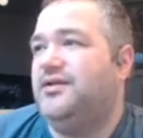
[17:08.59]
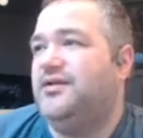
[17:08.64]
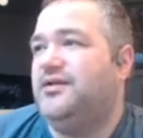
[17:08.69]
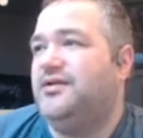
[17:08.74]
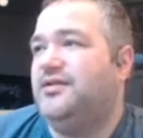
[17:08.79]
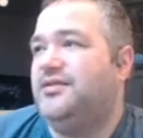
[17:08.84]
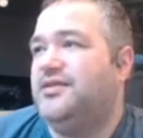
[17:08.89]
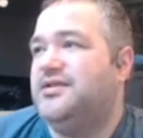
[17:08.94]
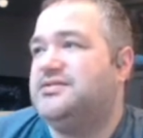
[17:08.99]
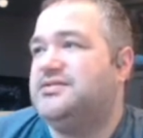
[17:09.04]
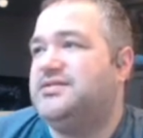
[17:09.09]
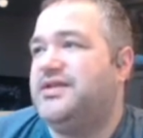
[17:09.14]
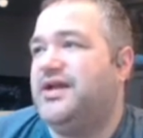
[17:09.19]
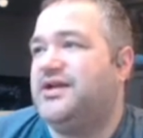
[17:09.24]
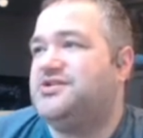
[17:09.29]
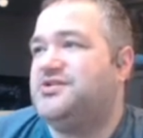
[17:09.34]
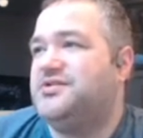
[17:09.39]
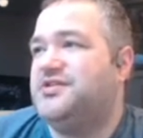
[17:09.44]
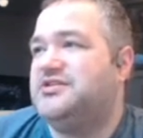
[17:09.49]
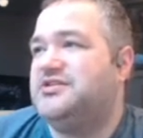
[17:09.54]
this
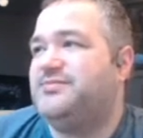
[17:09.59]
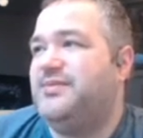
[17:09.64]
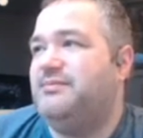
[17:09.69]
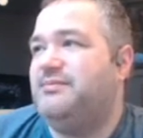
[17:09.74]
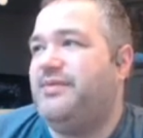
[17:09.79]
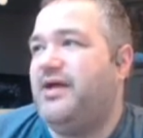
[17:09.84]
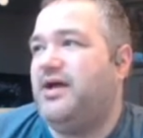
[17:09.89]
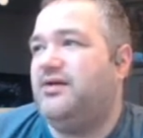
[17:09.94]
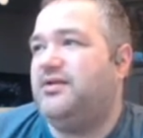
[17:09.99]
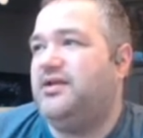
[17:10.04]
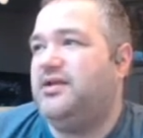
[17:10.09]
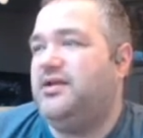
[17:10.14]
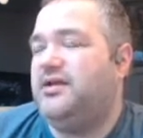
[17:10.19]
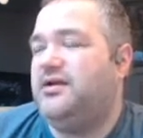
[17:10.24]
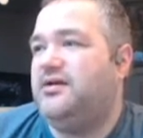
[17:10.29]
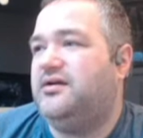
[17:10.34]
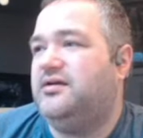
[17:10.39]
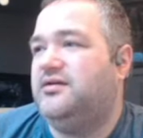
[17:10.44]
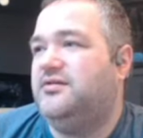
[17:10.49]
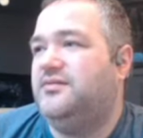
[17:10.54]
texture that's been bound
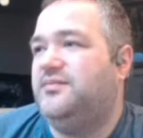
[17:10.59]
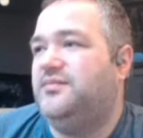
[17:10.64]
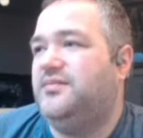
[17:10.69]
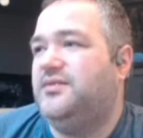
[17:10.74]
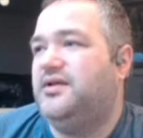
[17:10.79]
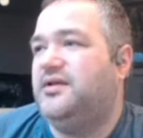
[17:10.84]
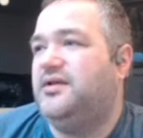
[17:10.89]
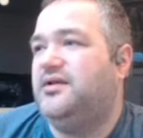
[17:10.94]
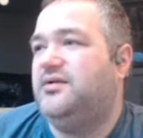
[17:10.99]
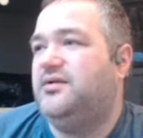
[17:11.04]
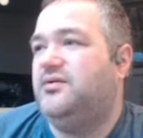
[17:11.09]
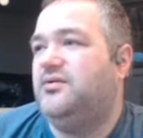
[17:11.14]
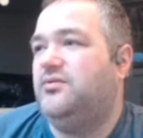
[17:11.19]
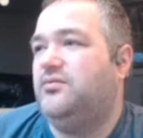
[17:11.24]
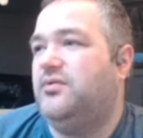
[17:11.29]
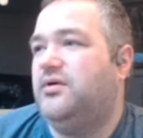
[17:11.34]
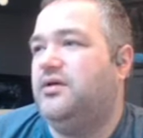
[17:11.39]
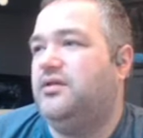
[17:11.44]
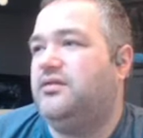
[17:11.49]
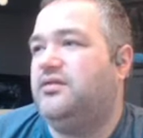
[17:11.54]
here
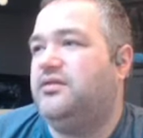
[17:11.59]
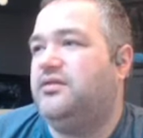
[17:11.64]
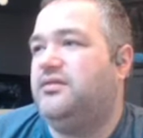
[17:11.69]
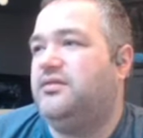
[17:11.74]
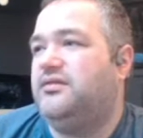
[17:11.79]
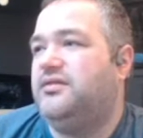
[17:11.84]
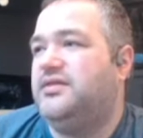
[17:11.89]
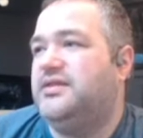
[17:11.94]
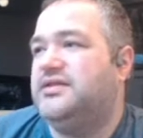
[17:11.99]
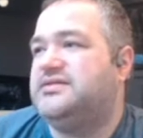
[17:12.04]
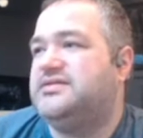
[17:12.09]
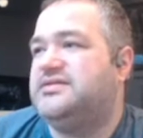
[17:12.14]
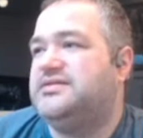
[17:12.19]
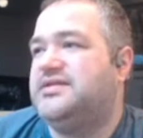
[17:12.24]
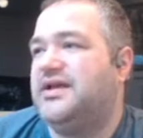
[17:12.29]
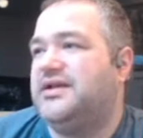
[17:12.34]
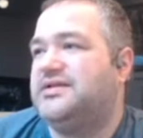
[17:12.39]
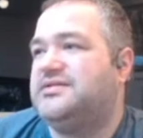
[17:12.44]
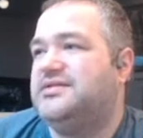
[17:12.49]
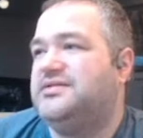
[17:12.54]
with this
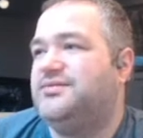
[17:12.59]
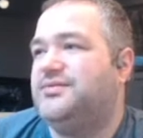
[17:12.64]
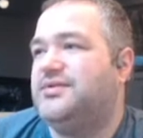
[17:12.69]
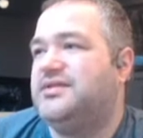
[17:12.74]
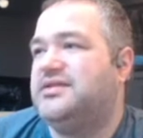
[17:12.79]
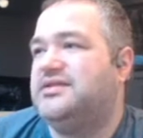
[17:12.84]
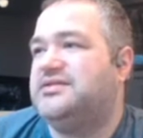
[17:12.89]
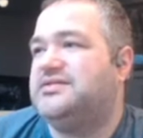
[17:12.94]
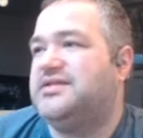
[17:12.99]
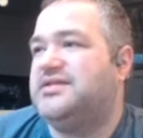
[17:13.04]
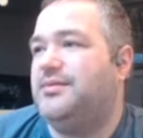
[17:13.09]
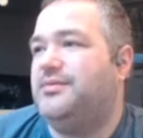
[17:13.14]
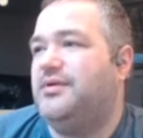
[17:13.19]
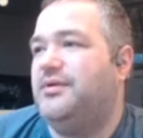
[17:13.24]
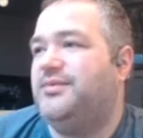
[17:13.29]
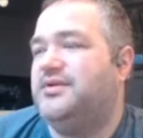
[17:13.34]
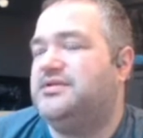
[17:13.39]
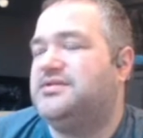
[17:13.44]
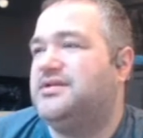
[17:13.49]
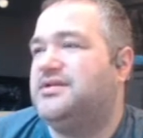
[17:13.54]
sub
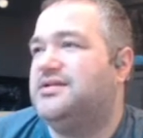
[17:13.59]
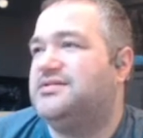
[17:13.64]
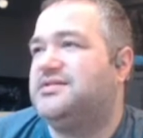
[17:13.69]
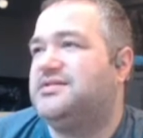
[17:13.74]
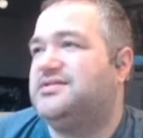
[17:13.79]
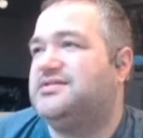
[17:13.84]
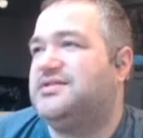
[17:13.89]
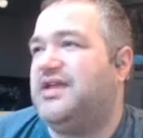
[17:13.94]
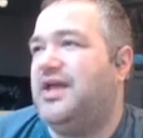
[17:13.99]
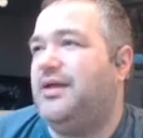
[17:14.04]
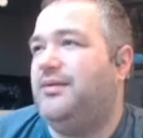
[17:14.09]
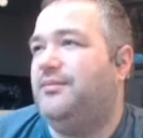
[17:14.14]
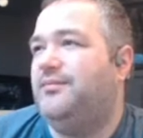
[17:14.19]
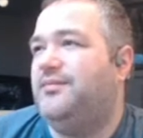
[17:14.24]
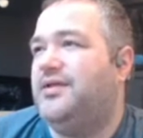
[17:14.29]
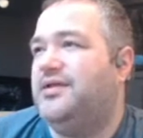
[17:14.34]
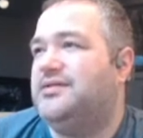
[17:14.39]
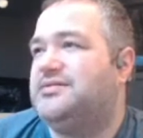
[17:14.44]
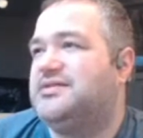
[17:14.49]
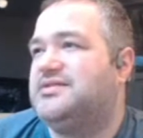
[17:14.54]
image, and it's
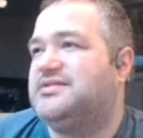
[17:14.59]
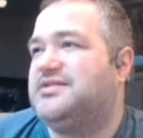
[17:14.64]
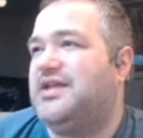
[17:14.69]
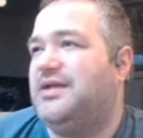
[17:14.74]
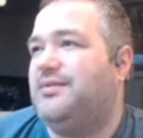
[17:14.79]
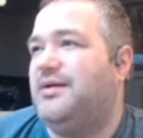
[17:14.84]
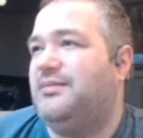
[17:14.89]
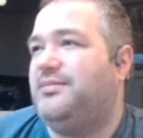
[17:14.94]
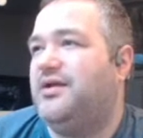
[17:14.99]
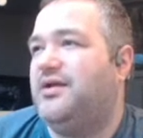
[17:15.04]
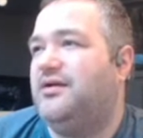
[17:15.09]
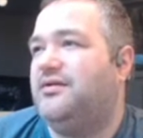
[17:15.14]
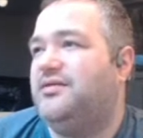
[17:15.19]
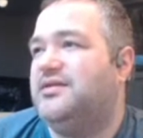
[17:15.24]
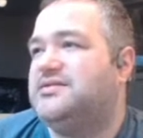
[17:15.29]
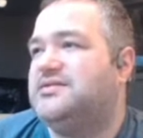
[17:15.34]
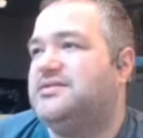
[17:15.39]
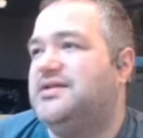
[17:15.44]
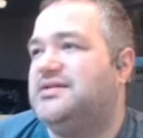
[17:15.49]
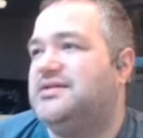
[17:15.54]
the same up here.
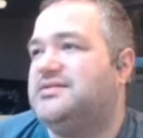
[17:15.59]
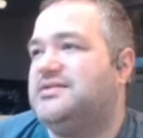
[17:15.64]
This doesn't